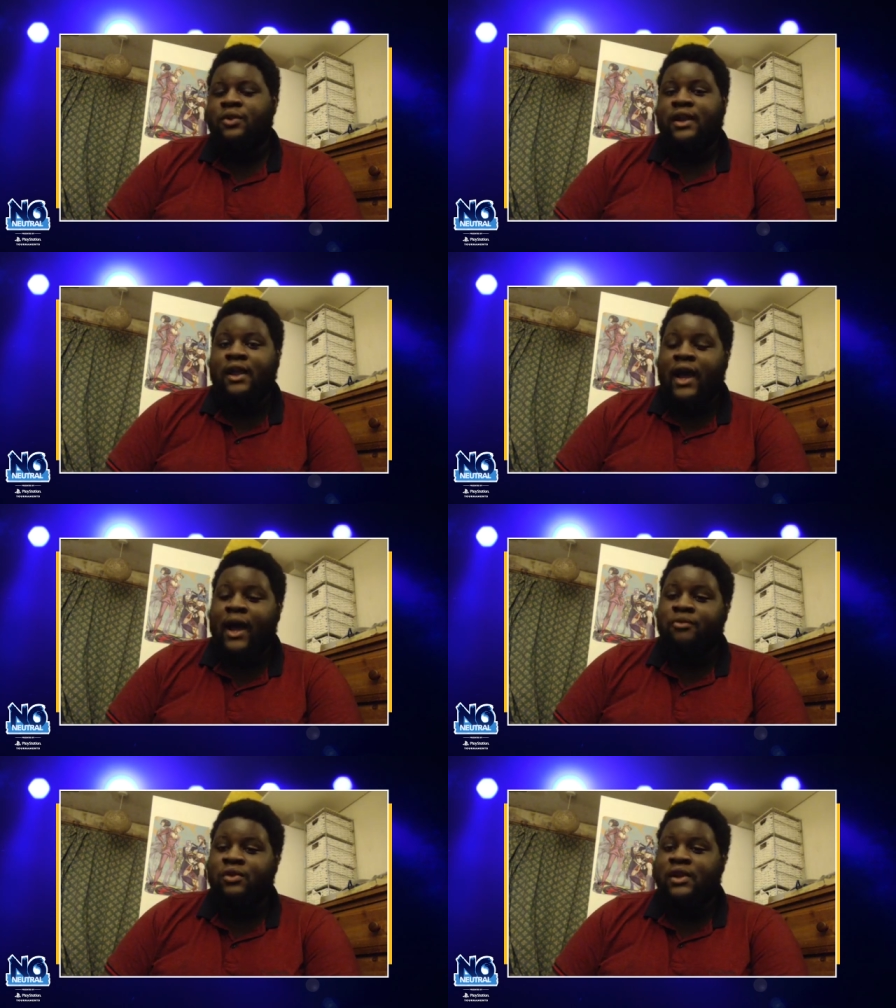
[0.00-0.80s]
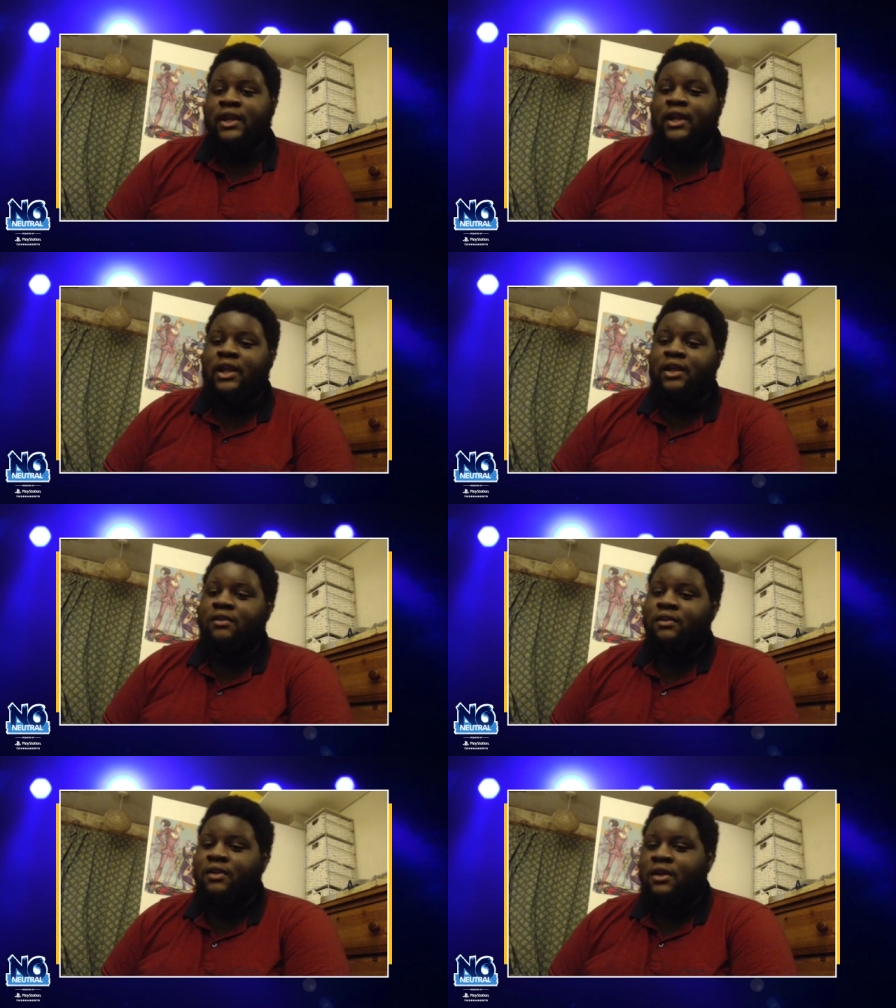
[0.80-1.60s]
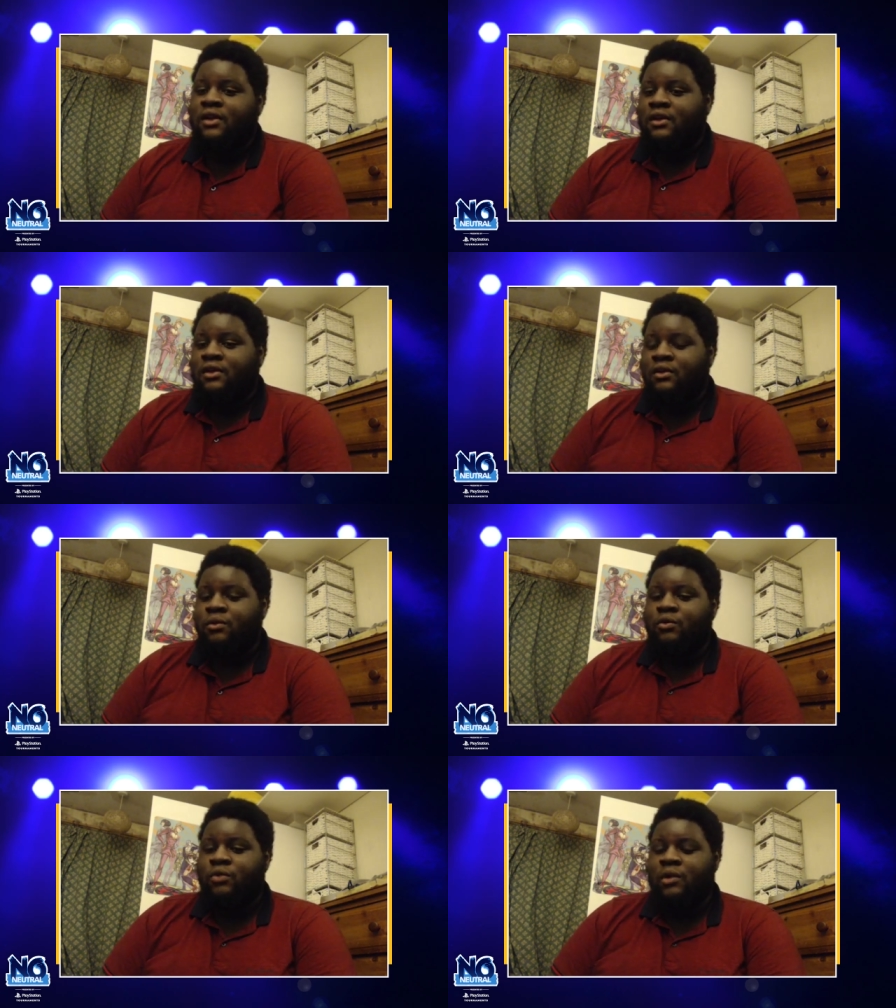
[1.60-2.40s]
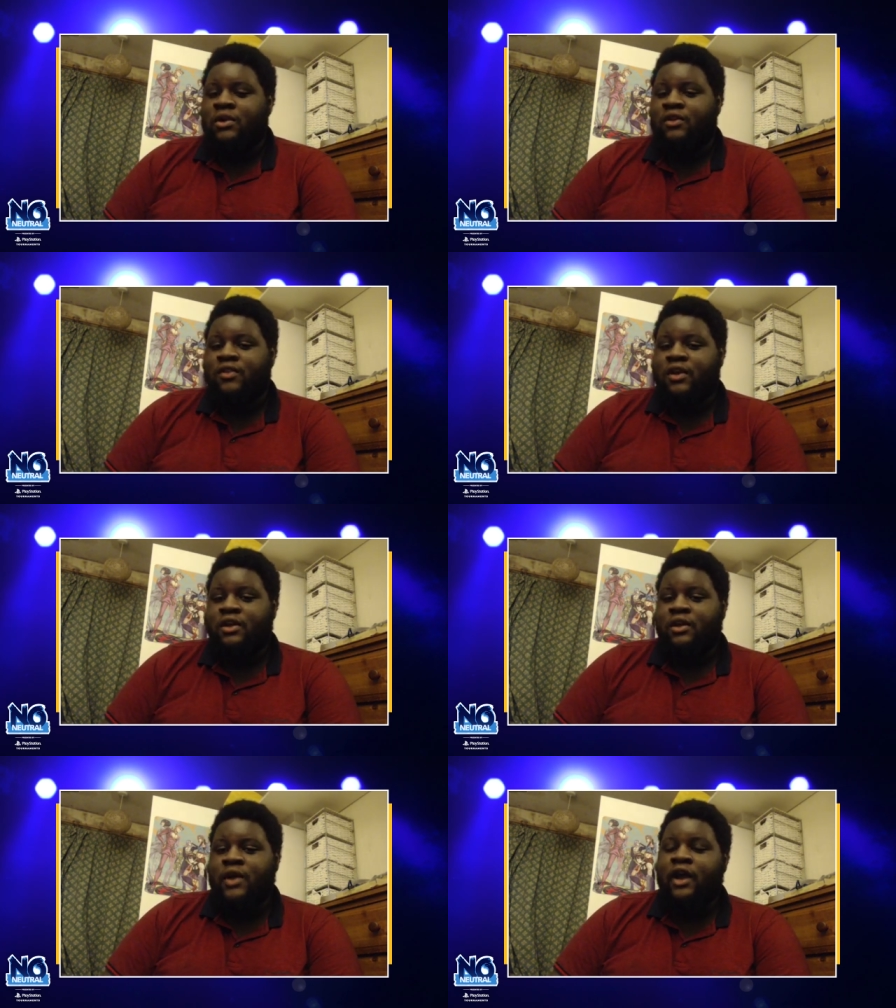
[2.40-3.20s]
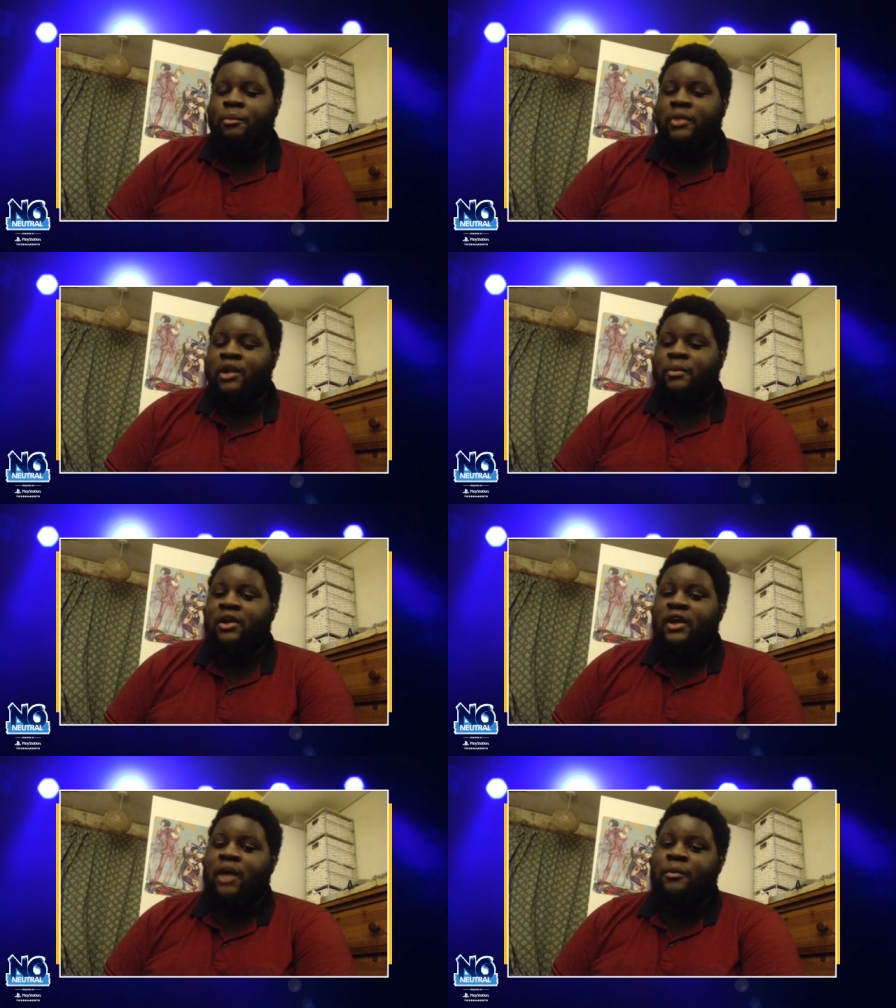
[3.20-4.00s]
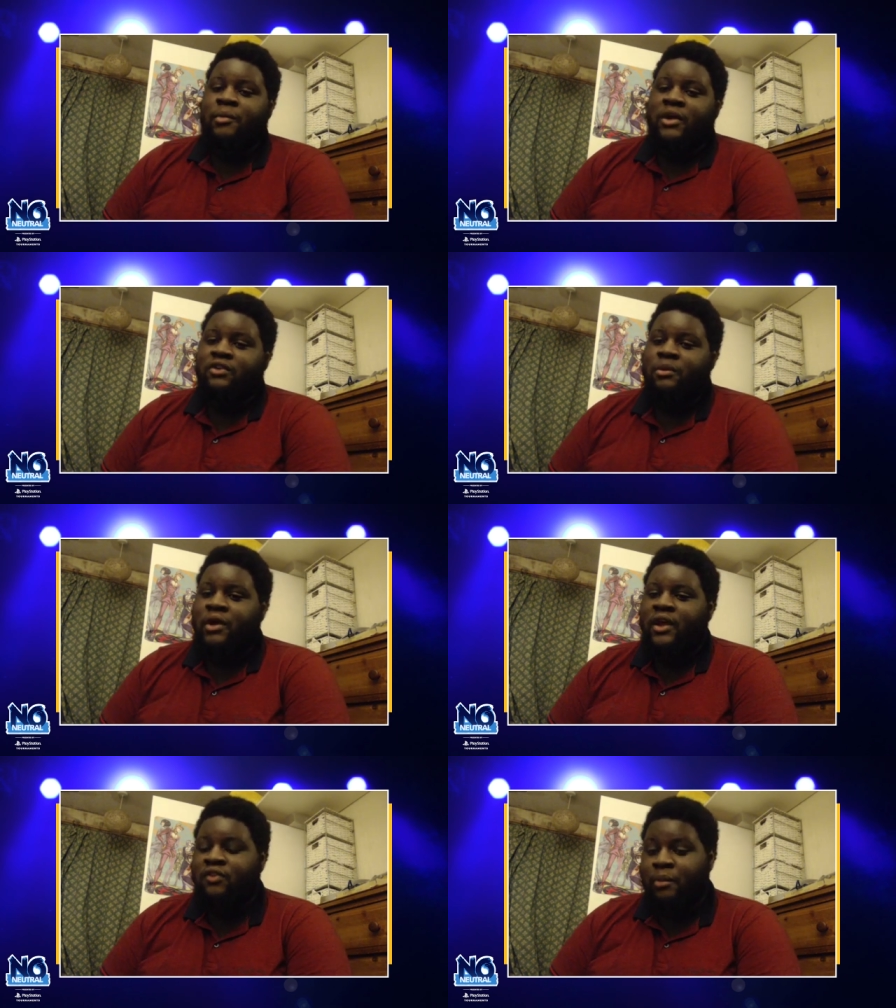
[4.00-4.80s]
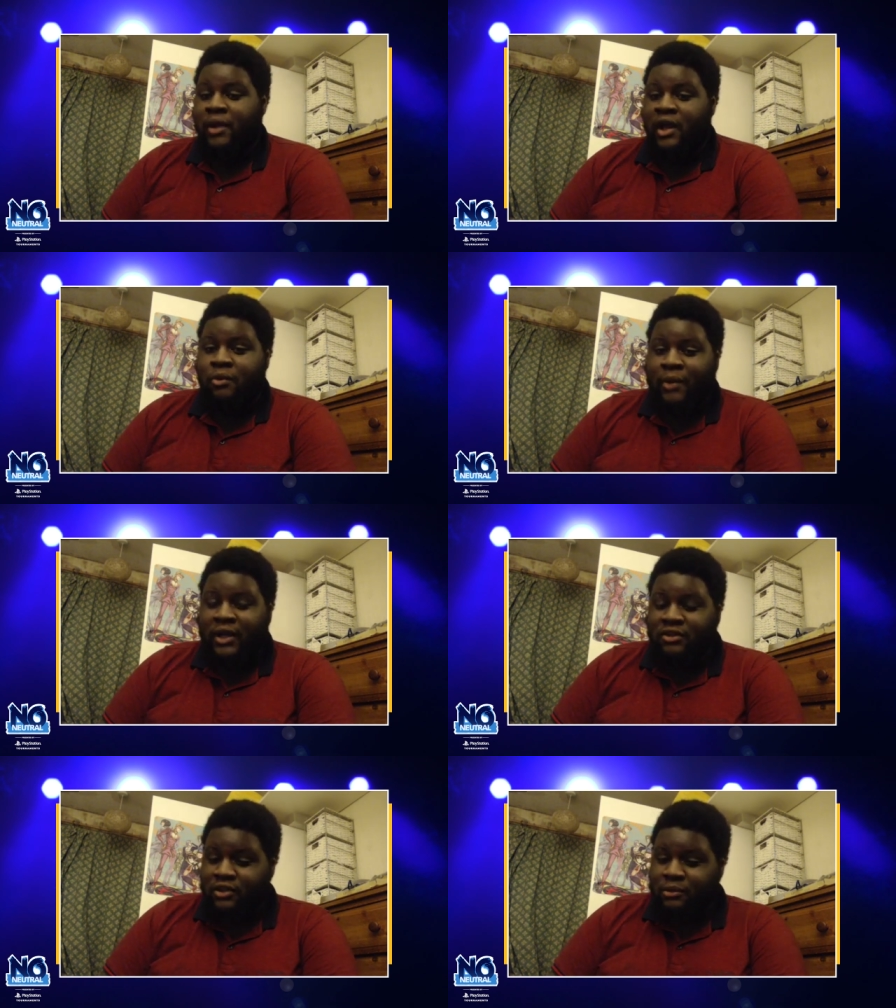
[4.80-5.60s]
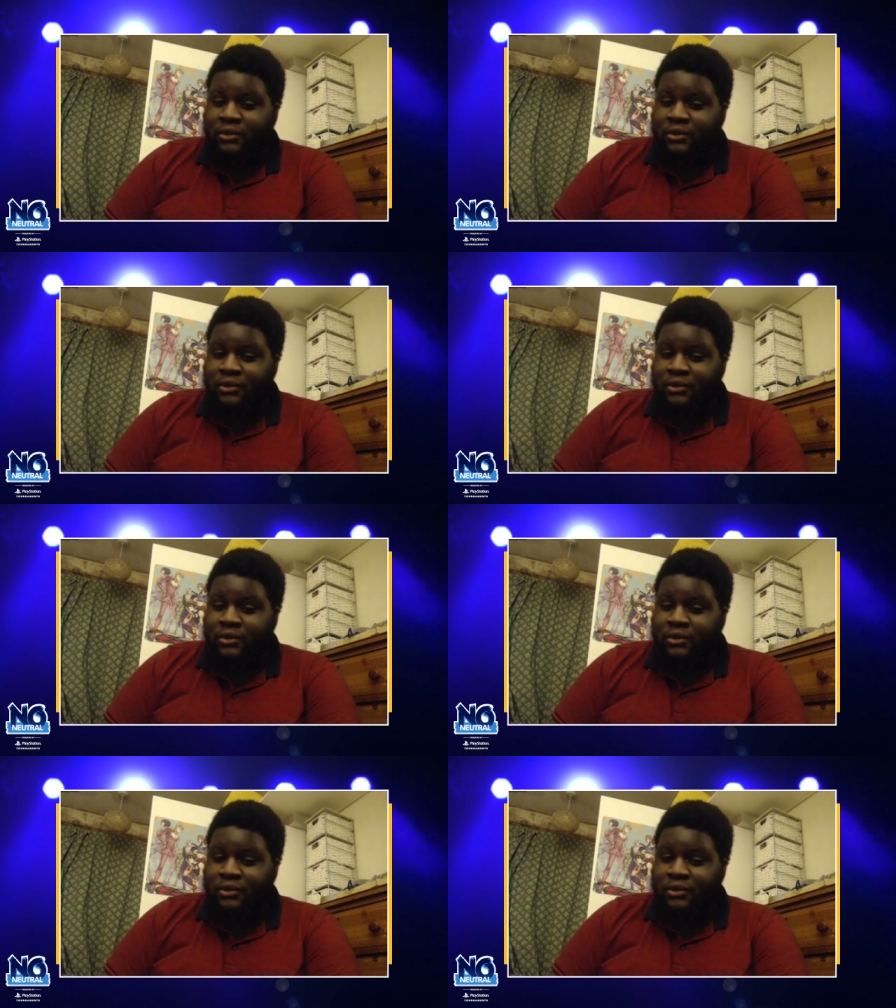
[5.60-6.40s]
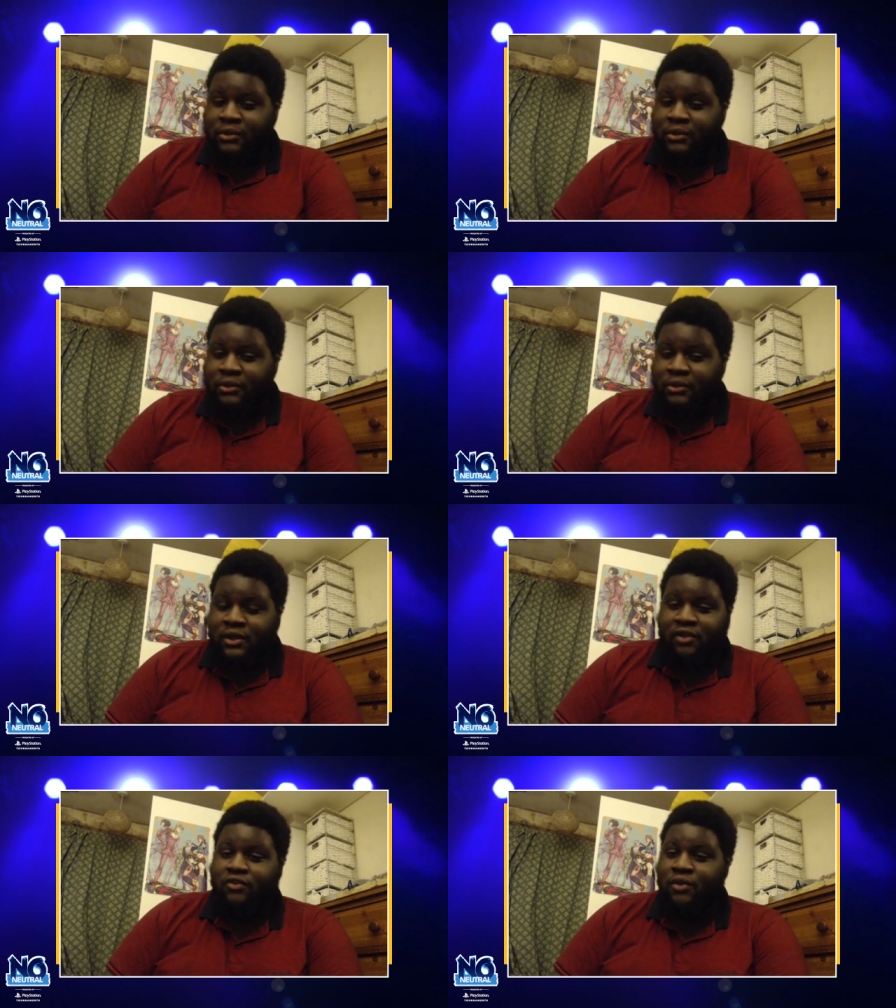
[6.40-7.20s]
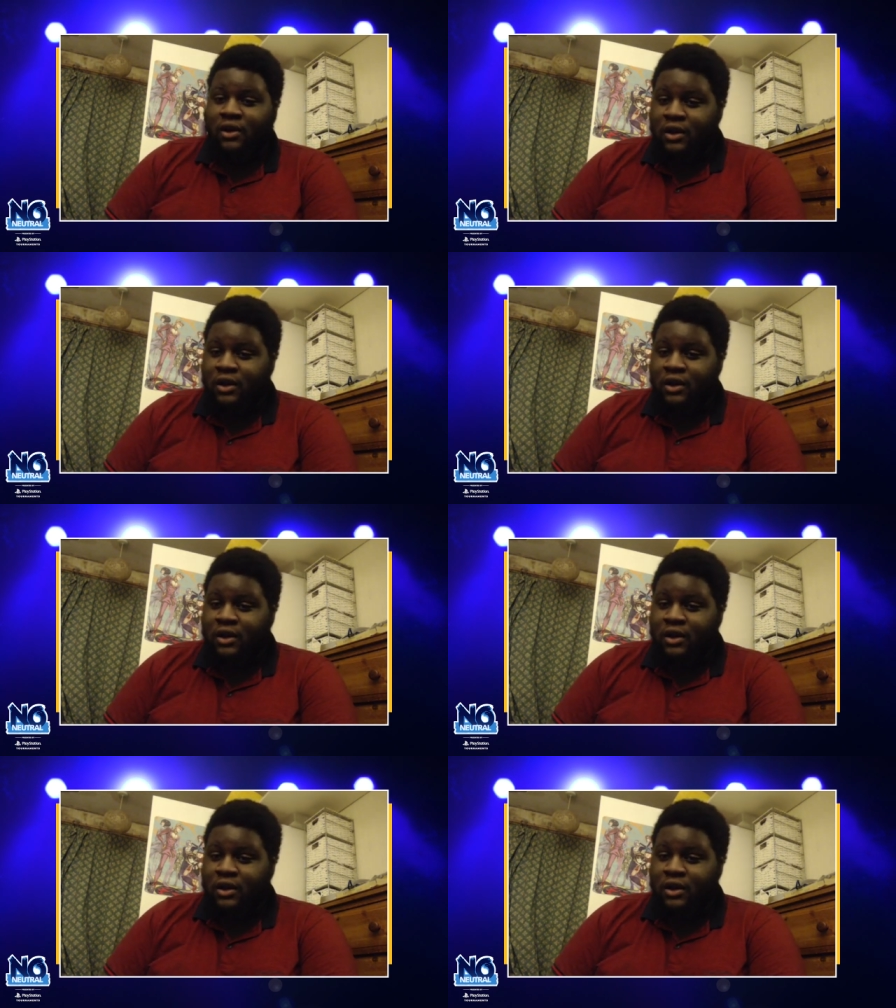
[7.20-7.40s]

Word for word: absolutely need. You would really want a secondary. I complain about the Cammy matchup, but it's a playable matchup. Mm. It's just really hard, you